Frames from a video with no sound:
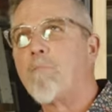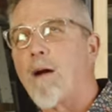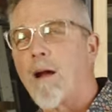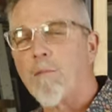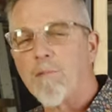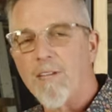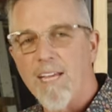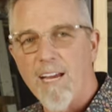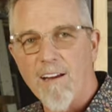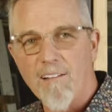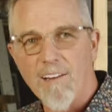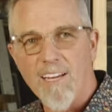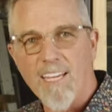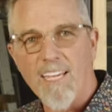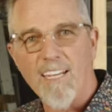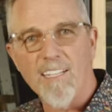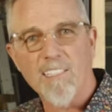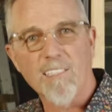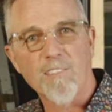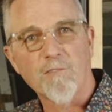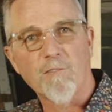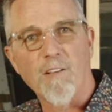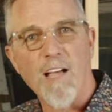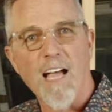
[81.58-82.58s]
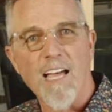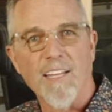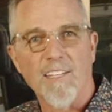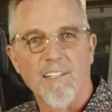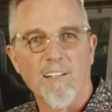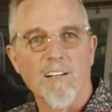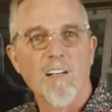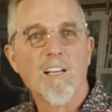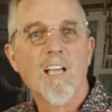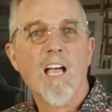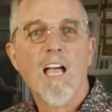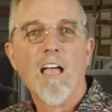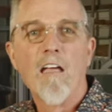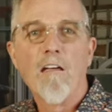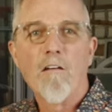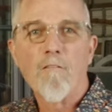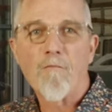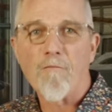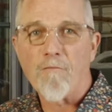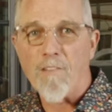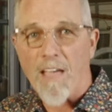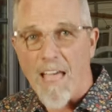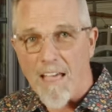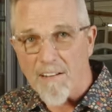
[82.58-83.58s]
Barbieri and his father
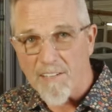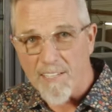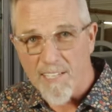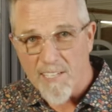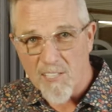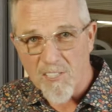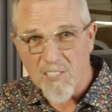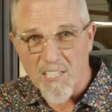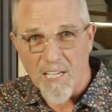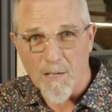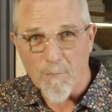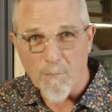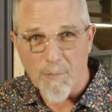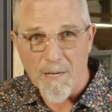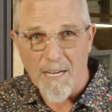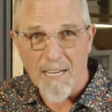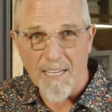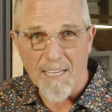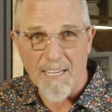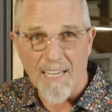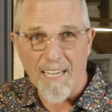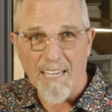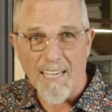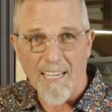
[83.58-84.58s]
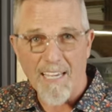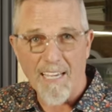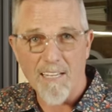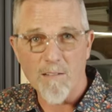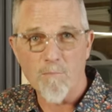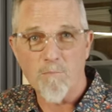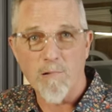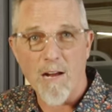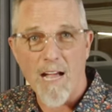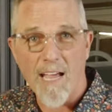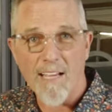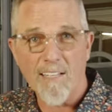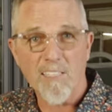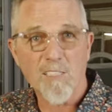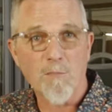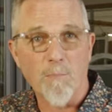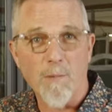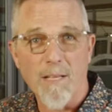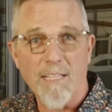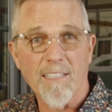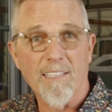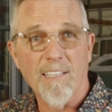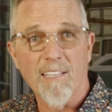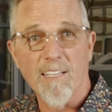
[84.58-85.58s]
founded this company, and Brian's
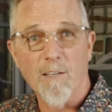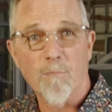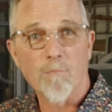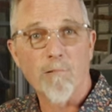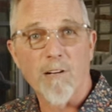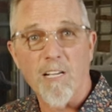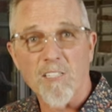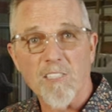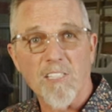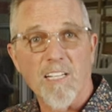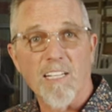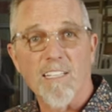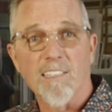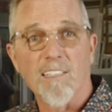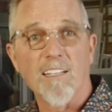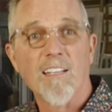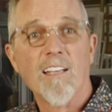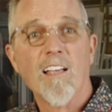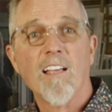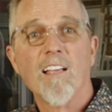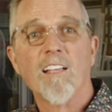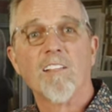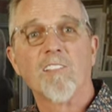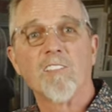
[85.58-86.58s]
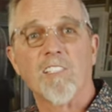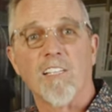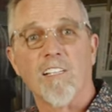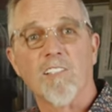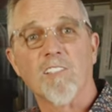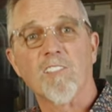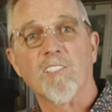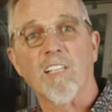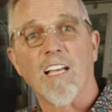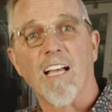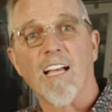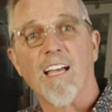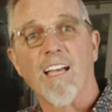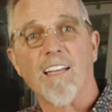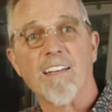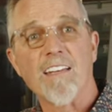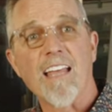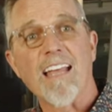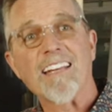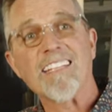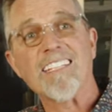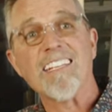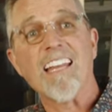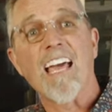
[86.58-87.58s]
been the president since uh,
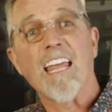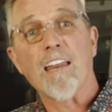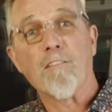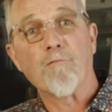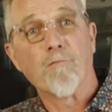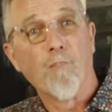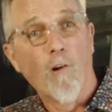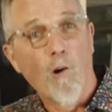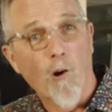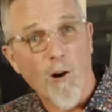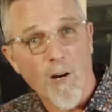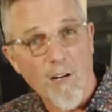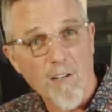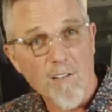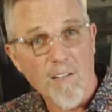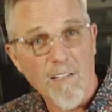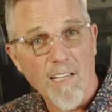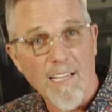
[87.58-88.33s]
1994.